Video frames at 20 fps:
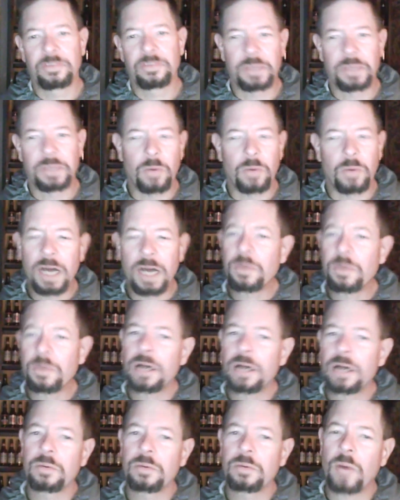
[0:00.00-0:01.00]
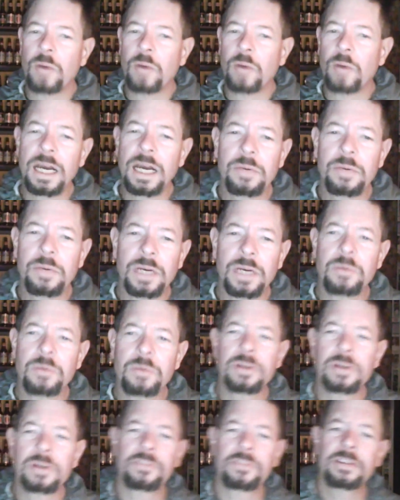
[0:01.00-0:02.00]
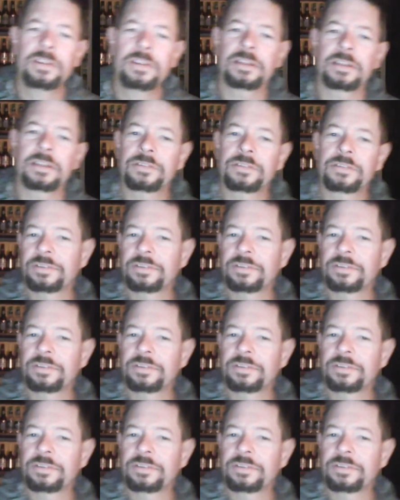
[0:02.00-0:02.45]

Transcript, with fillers: I'm like, why do I why would I want to see this?